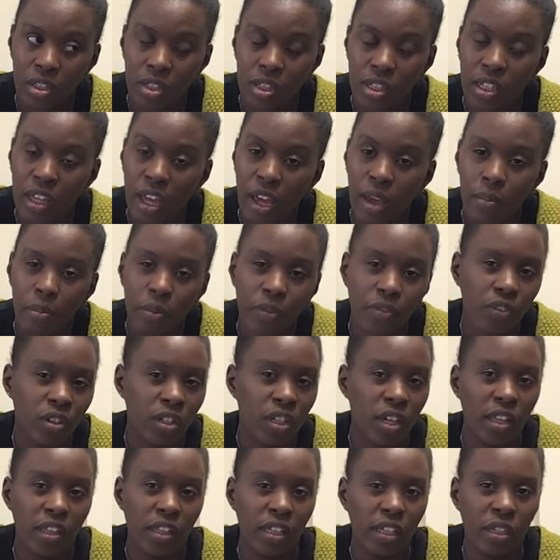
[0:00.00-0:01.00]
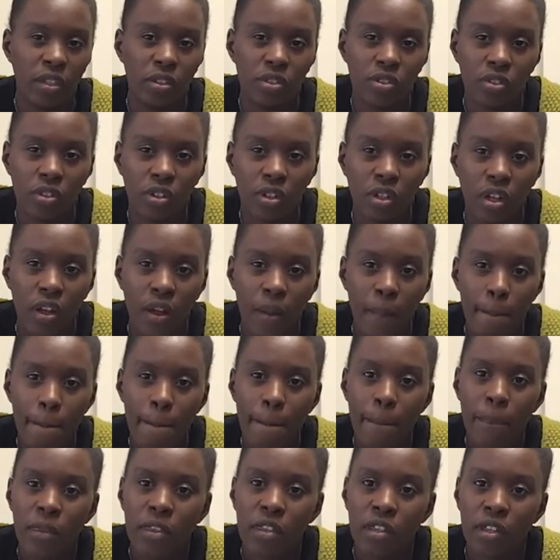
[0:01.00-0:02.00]
Yeah, we've got nothing else on.
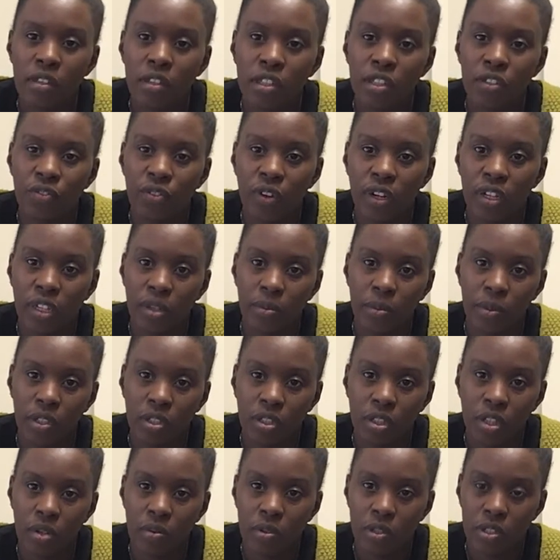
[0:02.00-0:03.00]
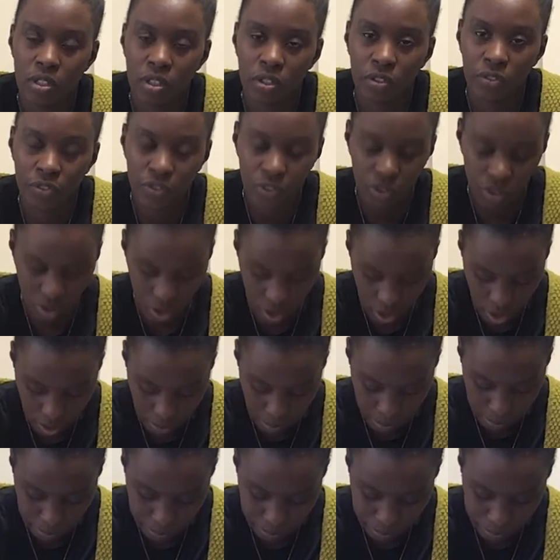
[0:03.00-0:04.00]
So this Friday we're going to go with soul food.
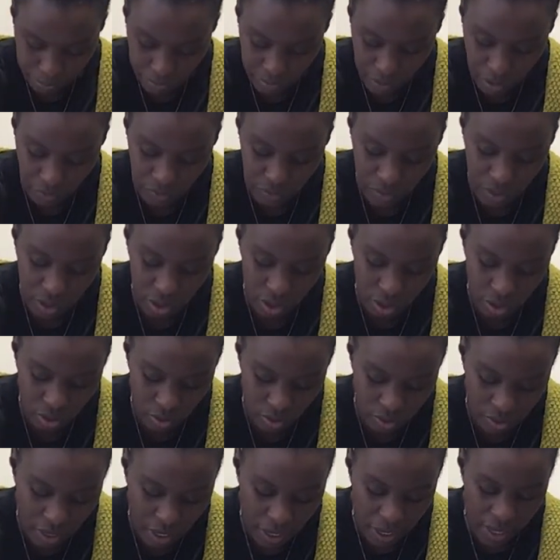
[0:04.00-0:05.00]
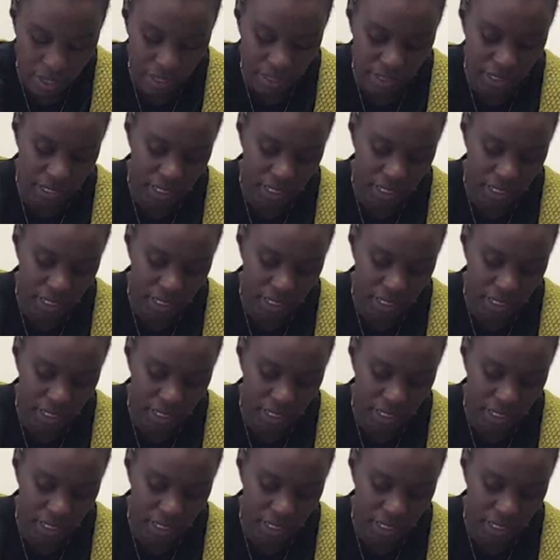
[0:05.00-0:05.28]
Definitely going to do that.